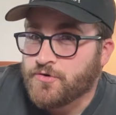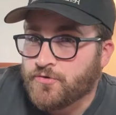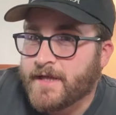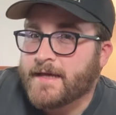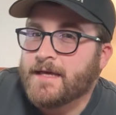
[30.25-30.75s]

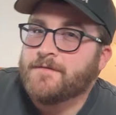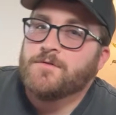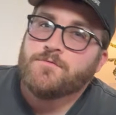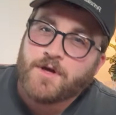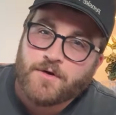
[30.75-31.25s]
Like, if
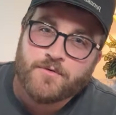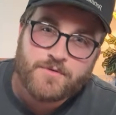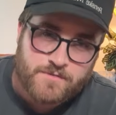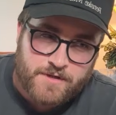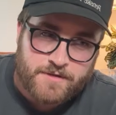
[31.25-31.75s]
you know,
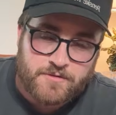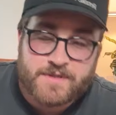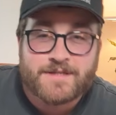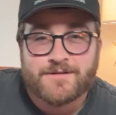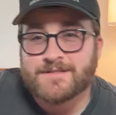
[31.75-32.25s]
you know,
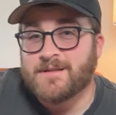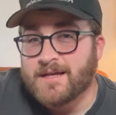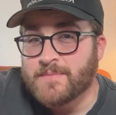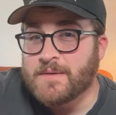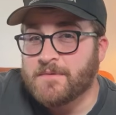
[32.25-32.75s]
but there's a lot
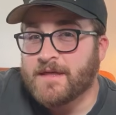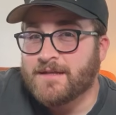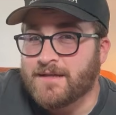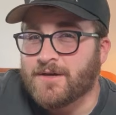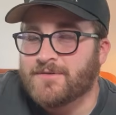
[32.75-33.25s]
of people that
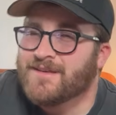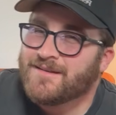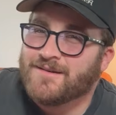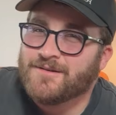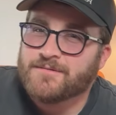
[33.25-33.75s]
know, you
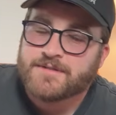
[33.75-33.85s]
know?